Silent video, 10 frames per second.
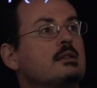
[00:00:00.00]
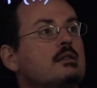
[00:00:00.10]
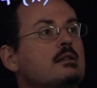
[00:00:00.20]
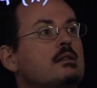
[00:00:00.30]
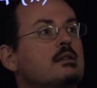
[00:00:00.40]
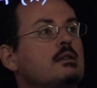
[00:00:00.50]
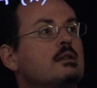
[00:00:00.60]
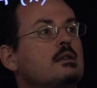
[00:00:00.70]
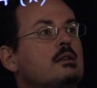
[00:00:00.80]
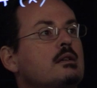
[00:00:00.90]

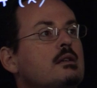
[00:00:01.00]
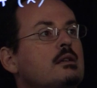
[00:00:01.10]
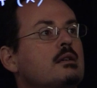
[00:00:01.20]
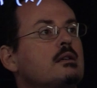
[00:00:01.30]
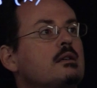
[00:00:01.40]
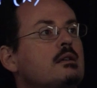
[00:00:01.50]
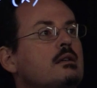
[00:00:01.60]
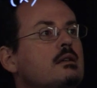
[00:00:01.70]
(no one is talking)